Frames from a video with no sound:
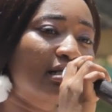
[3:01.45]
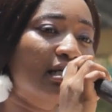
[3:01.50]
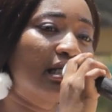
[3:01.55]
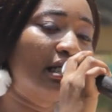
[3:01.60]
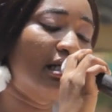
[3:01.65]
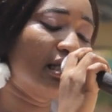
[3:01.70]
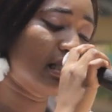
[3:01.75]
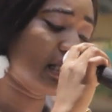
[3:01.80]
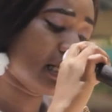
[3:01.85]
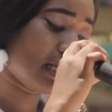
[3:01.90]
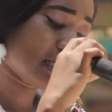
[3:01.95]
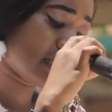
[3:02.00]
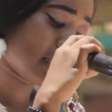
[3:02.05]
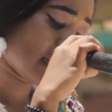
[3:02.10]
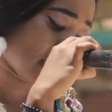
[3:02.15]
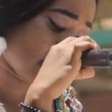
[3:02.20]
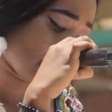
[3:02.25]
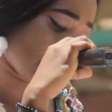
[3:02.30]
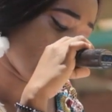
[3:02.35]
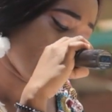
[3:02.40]

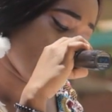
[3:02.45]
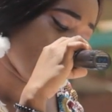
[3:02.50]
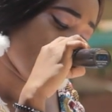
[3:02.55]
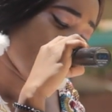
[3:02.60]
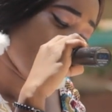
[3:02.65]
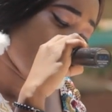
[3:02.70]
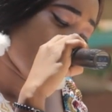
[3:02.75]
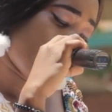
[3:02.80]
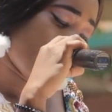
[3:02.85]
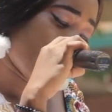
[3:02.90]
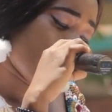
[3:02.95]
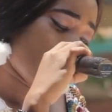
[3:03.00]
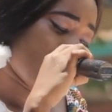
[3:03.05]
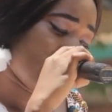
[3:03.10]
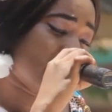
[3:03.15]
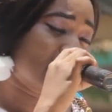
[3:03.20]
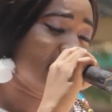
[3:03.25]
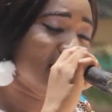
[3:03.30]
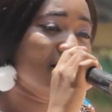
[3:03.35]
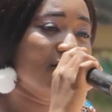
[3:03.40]
sanitation.
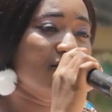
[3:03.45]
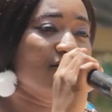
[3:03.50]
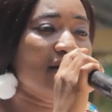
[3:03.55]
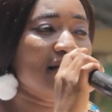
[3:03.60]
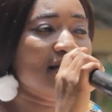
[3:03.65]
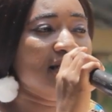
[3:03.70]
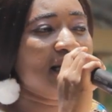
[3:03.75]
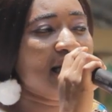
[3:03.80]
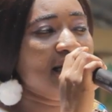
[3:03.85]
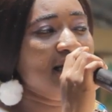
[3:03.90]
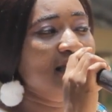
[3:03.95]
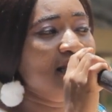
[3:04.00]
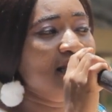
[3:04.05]
In the master